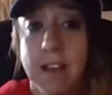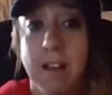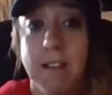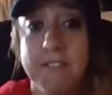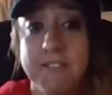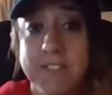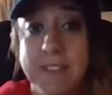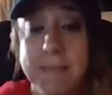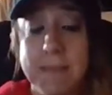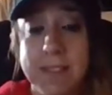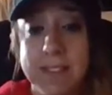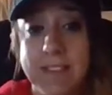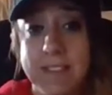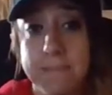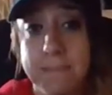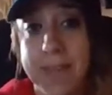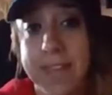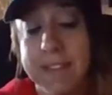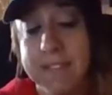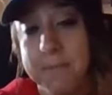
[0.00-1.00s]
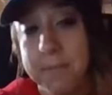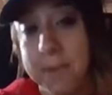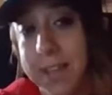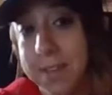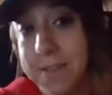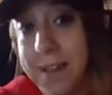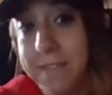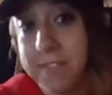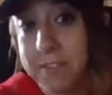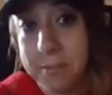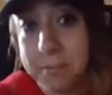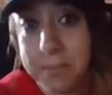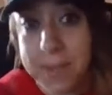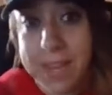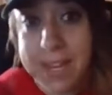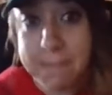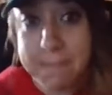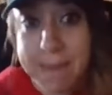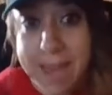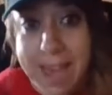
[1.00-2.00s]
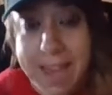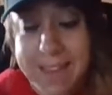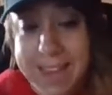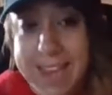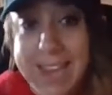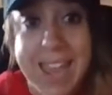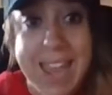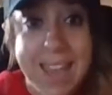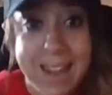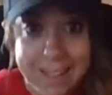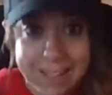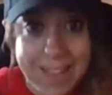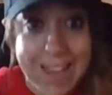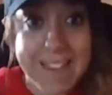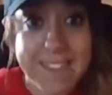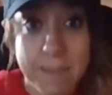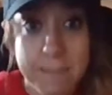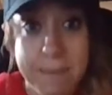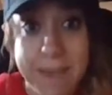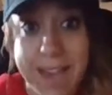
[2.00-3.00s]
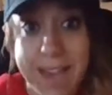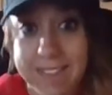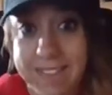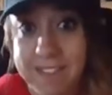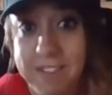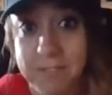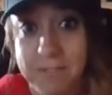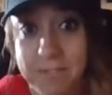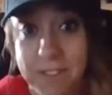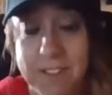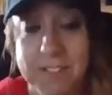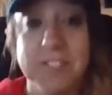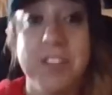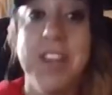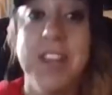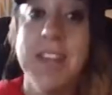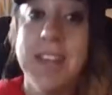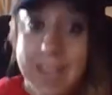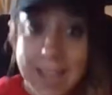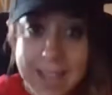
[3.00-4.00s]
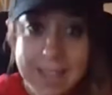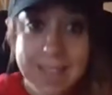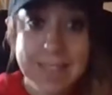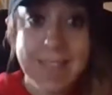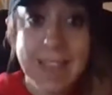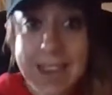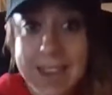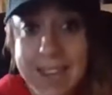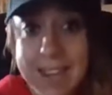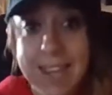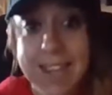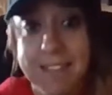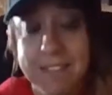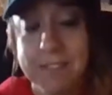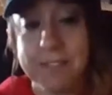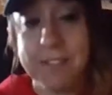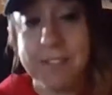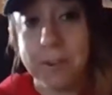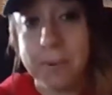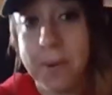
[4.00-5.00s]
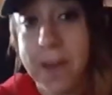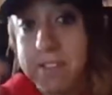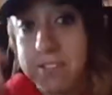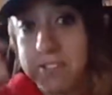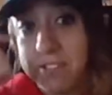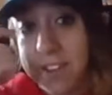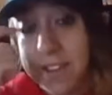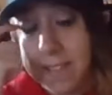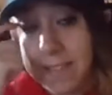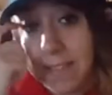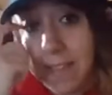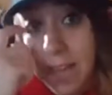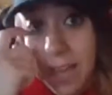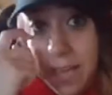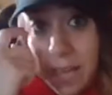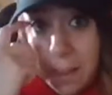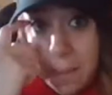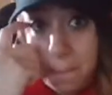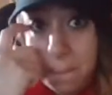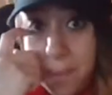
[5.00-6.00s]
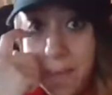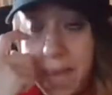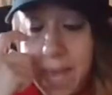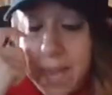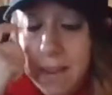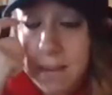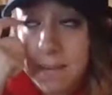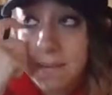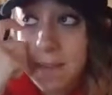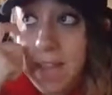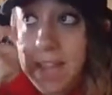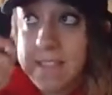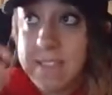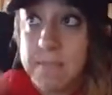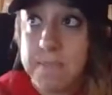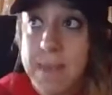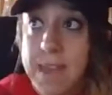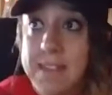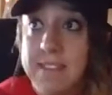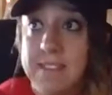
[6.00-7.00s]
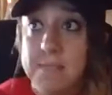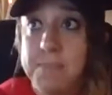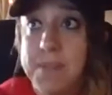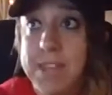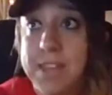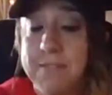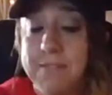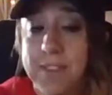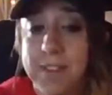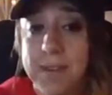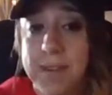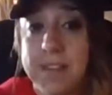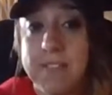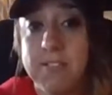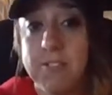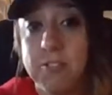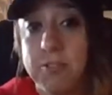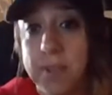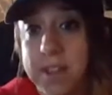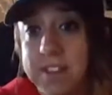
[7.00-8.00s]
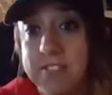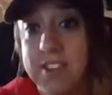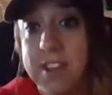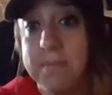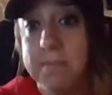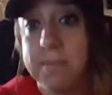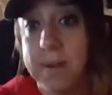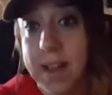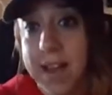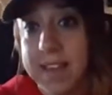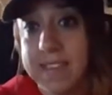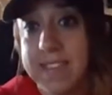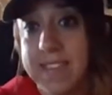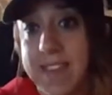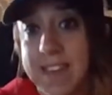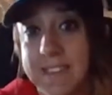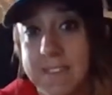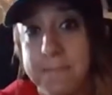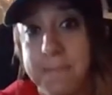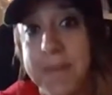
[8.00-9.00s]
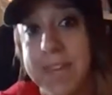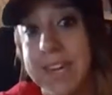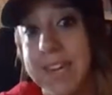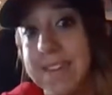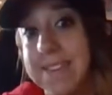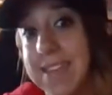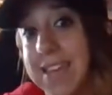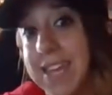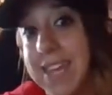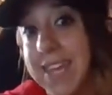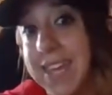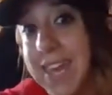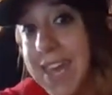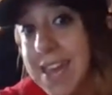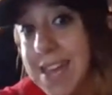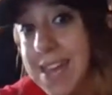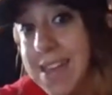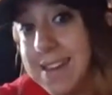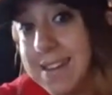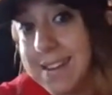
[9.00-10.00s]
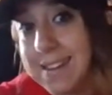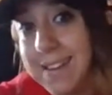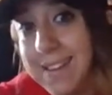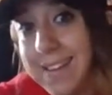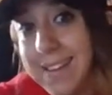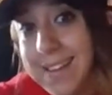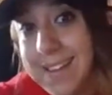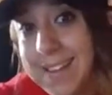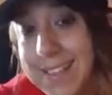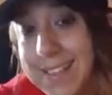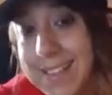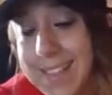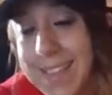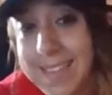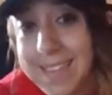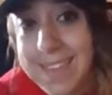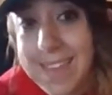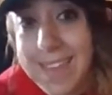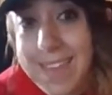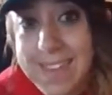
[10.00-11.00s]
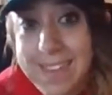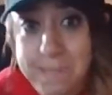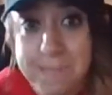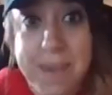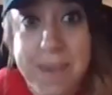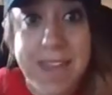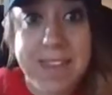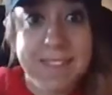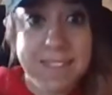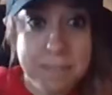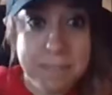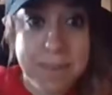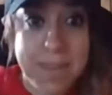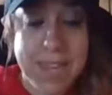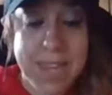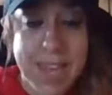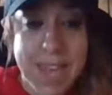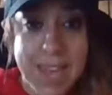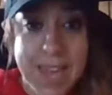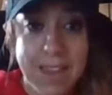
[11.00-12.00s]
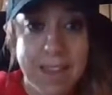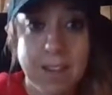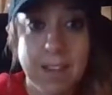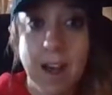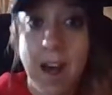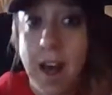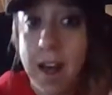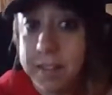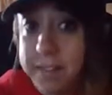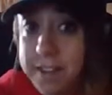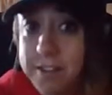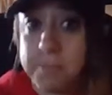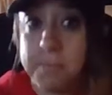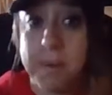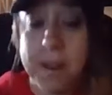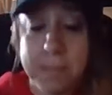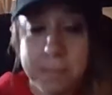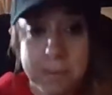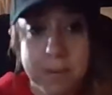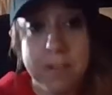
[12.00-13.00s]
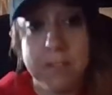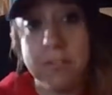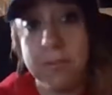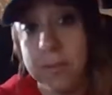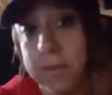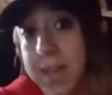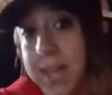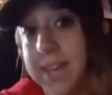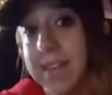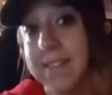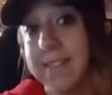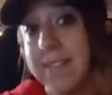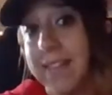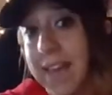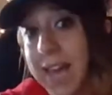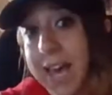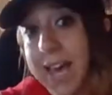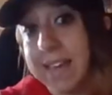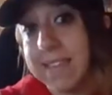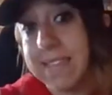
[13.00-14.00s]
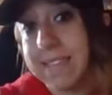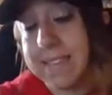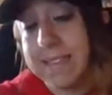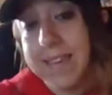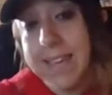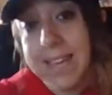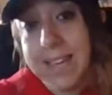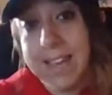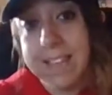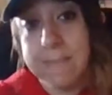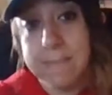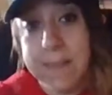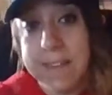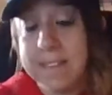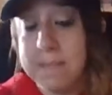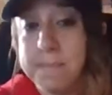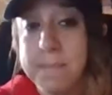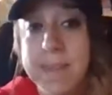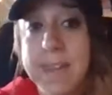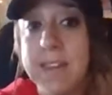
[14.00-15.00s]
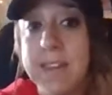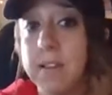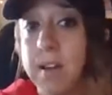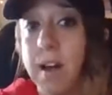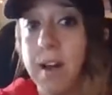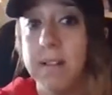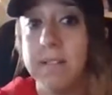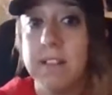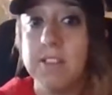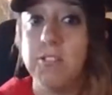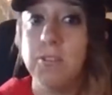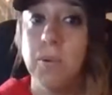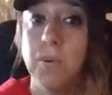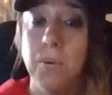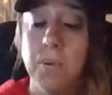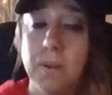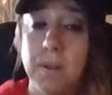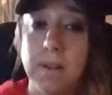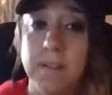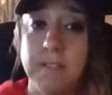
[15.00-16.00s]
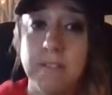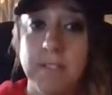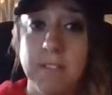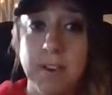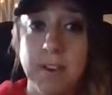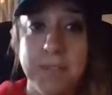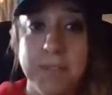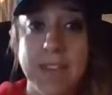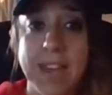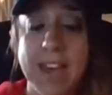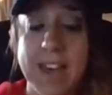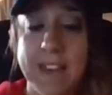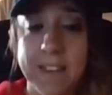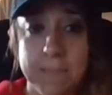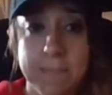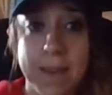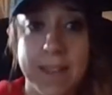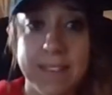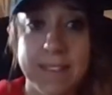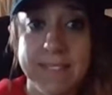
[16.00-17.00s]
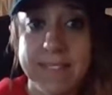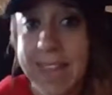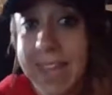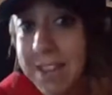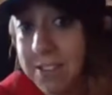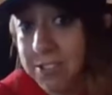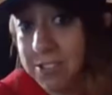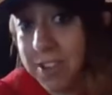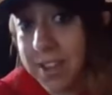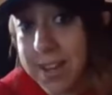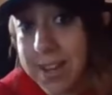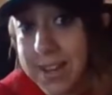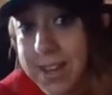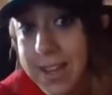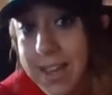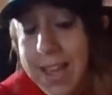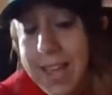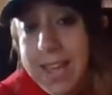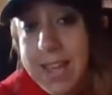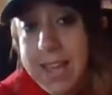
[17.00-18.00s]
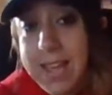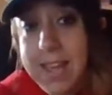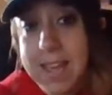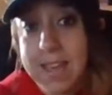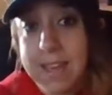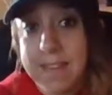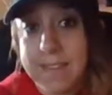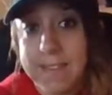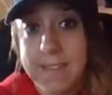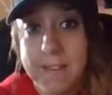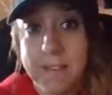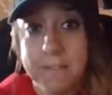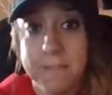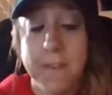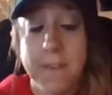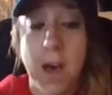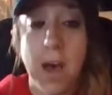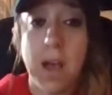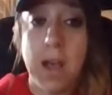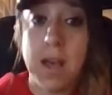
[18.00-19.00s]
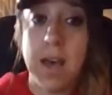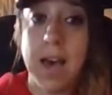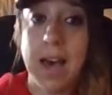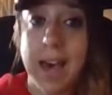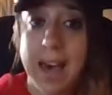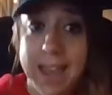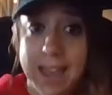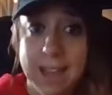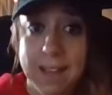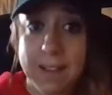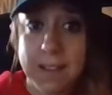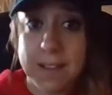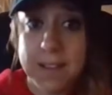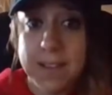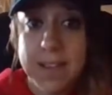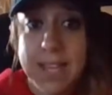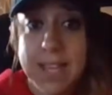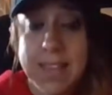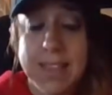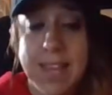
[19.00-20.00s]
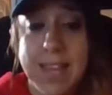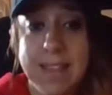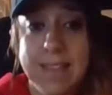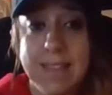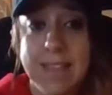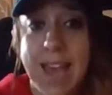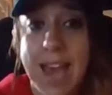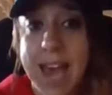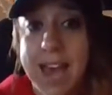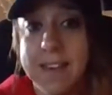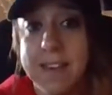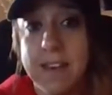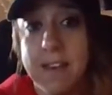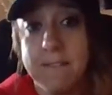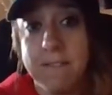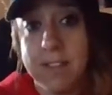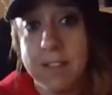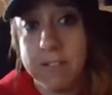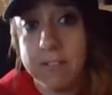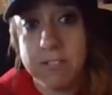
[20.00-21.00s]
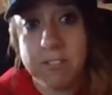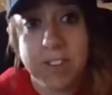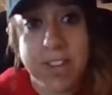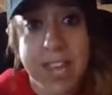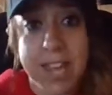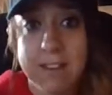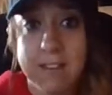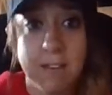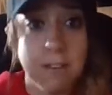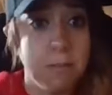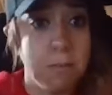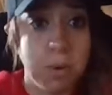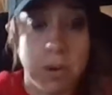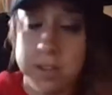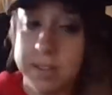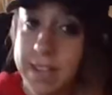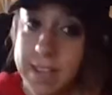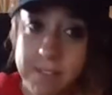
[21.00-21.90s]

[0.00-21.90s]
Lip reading: are stimulus-based, where you have to read and analyze a passage first and then answer the questions. But it's meant to be a very stringent process because, again, this is meant to be a college preparatory class. It's meant to be a college course. So the expectation is far higher than that of your standard world